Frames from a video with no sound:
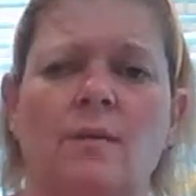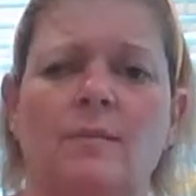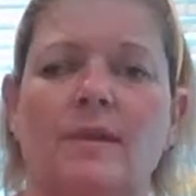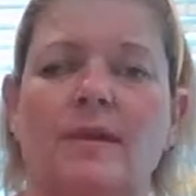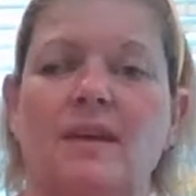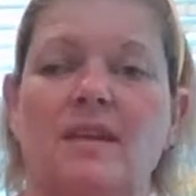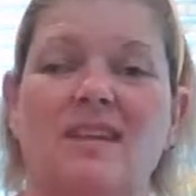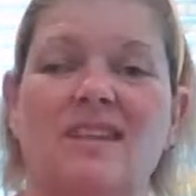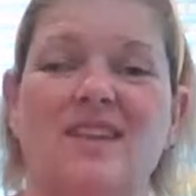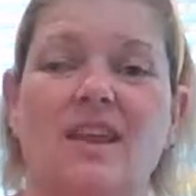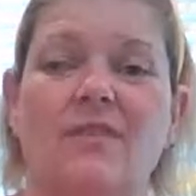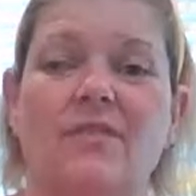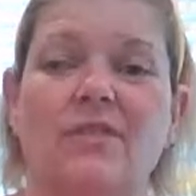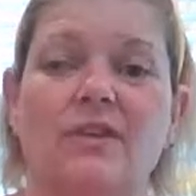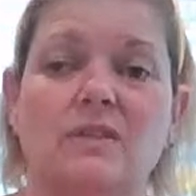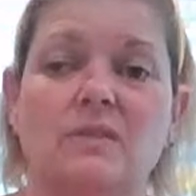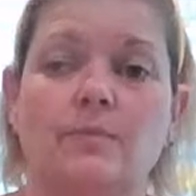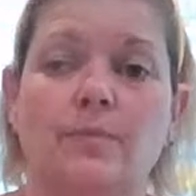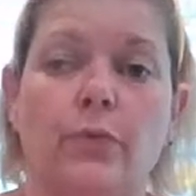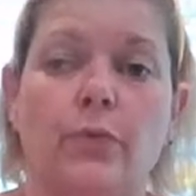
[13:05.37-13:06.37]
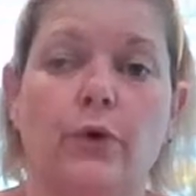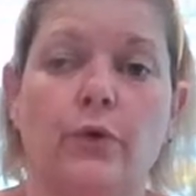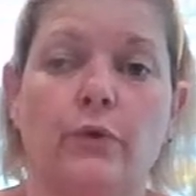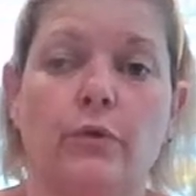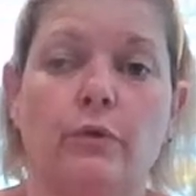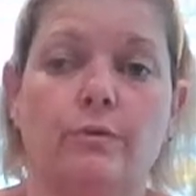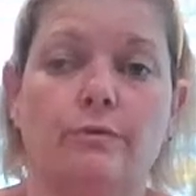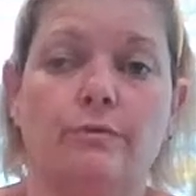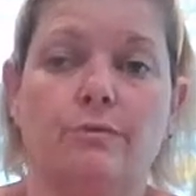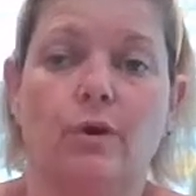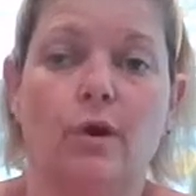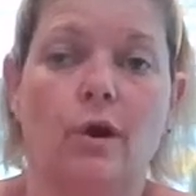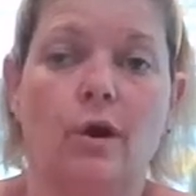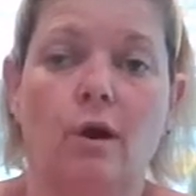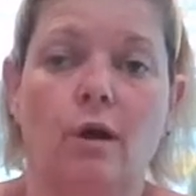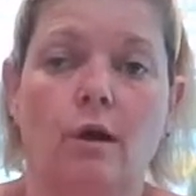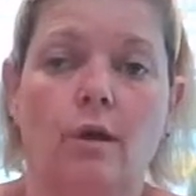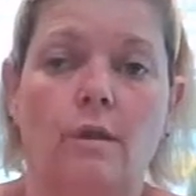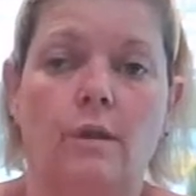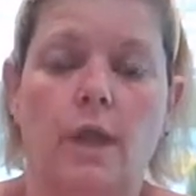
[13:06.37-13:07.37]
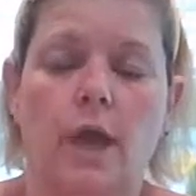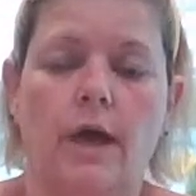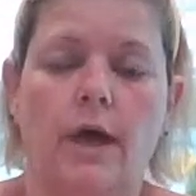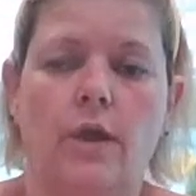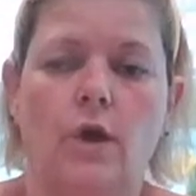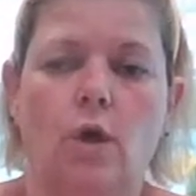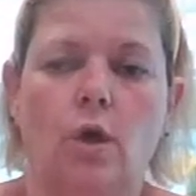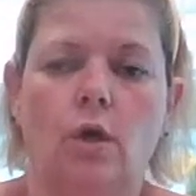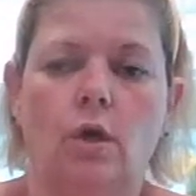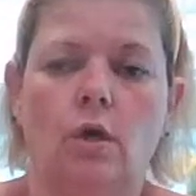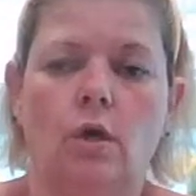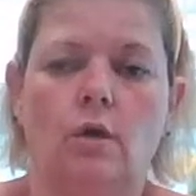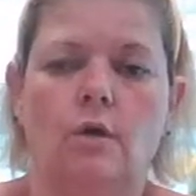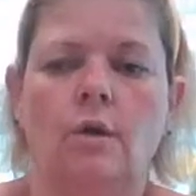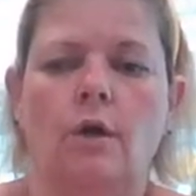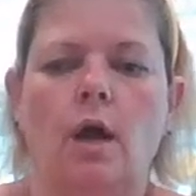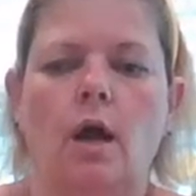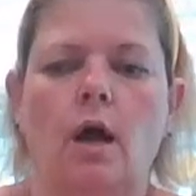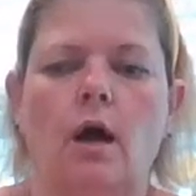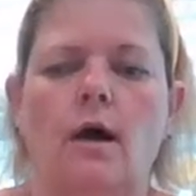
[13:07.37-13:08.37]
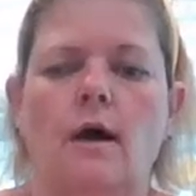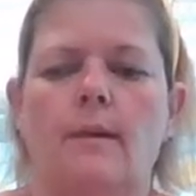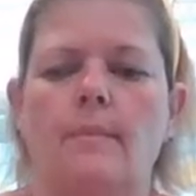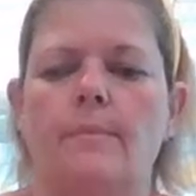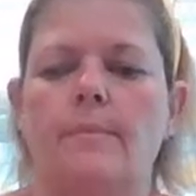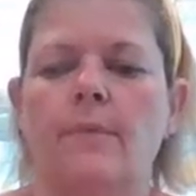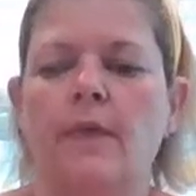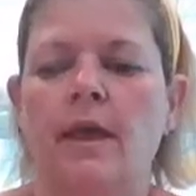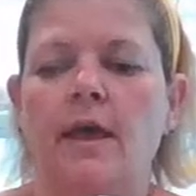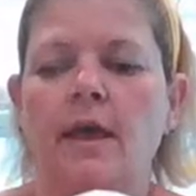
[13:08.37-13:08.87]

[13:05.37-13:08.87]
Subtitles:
I mean, nothing's burnt on at all.